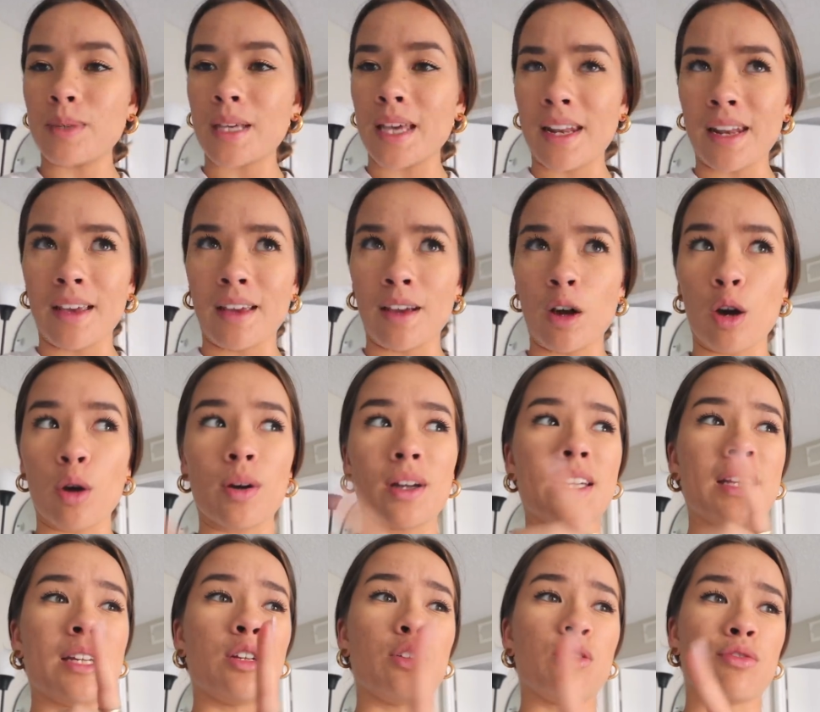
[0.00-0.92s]
getting. Oh, I
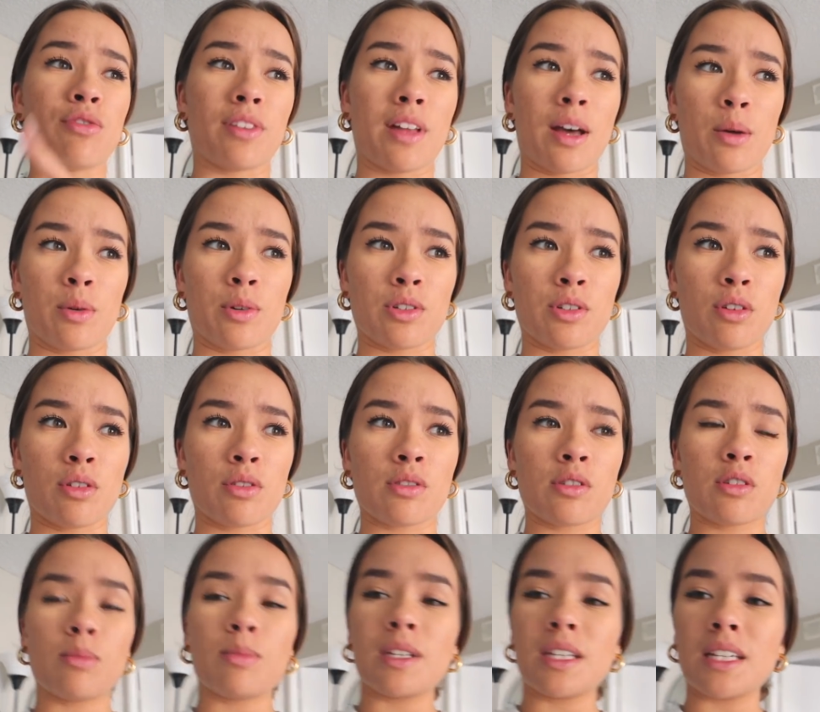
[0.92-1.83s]
need new flowers
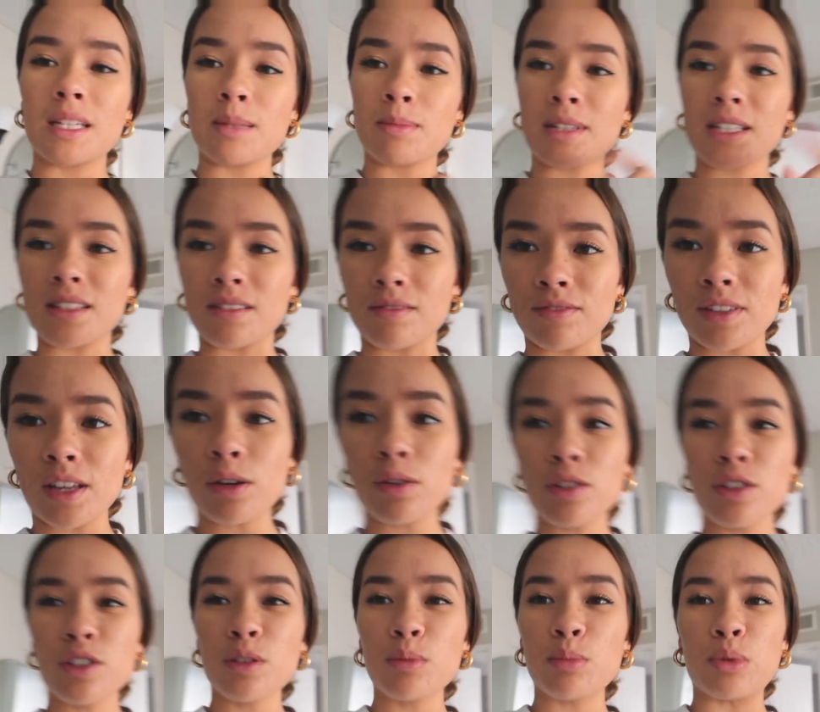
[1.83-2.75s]
also because my
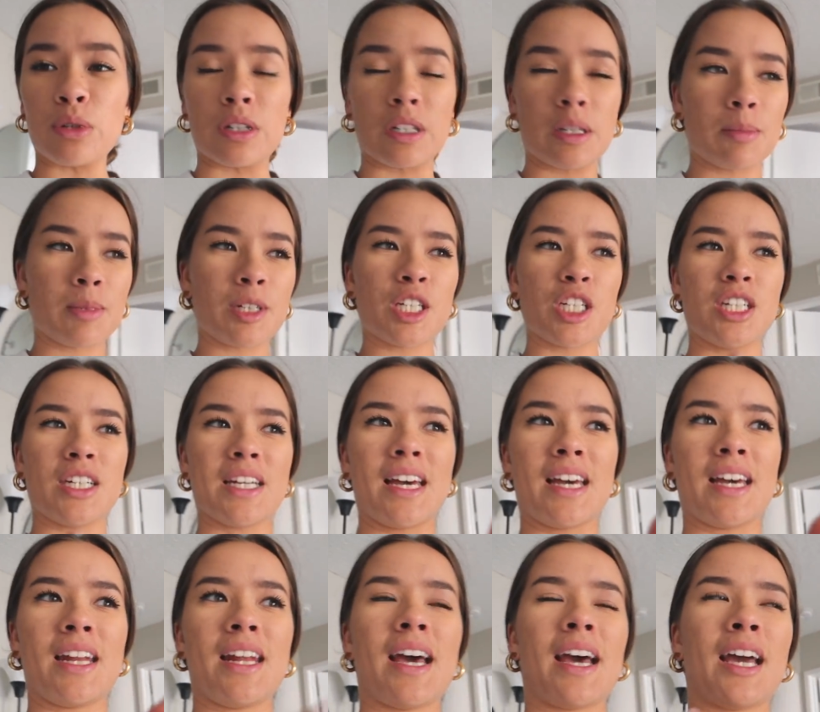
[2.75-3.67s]
sunflowers are pretty much dead.